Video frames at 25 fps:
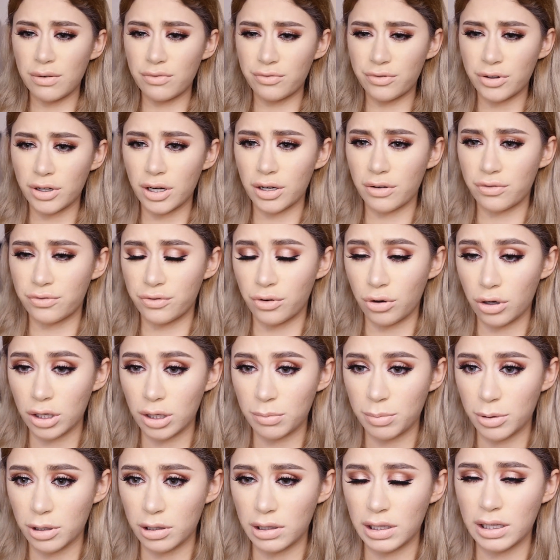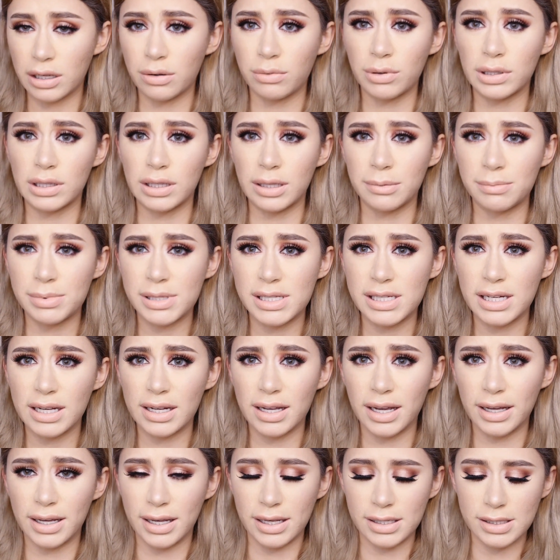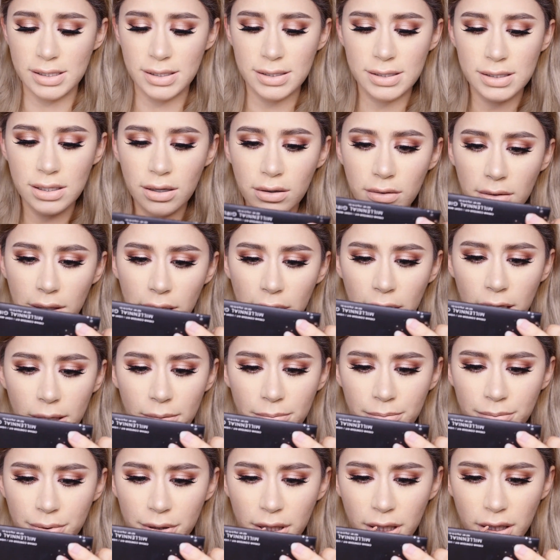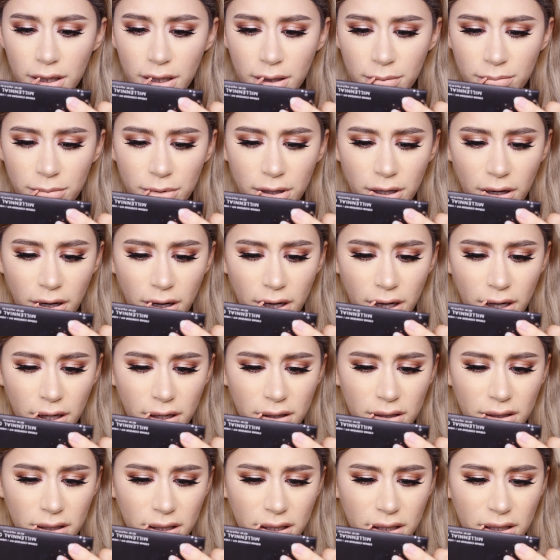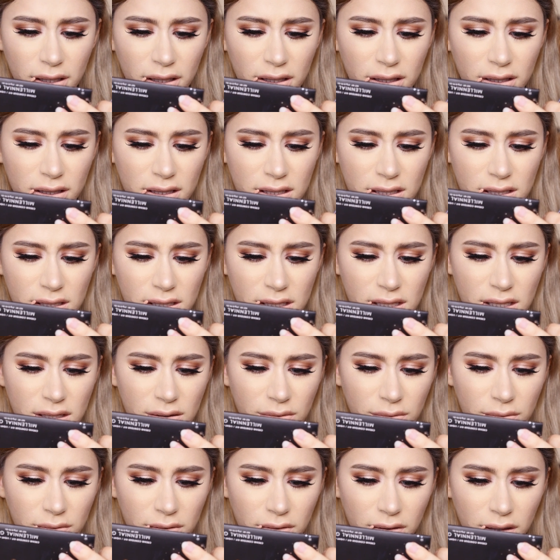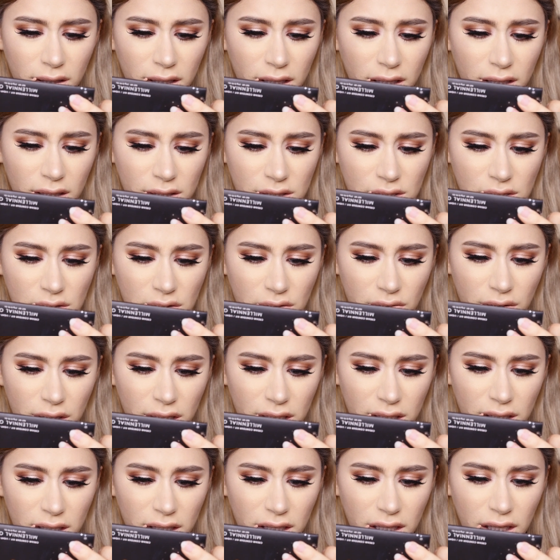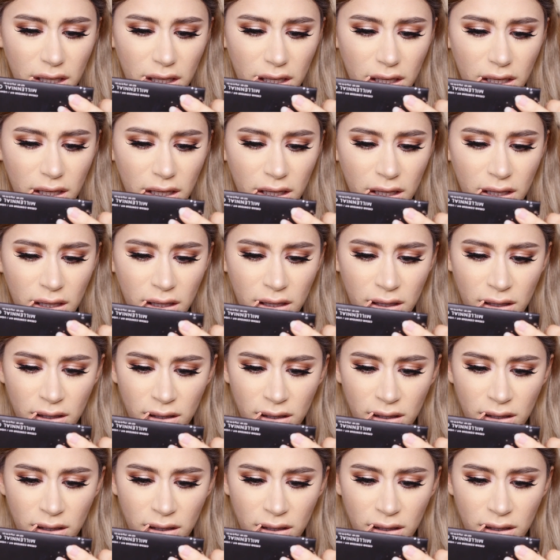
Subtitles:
I mean, for affordable liquid lipstick, I guess it's all right, but I'm not, like, it's just really streaky.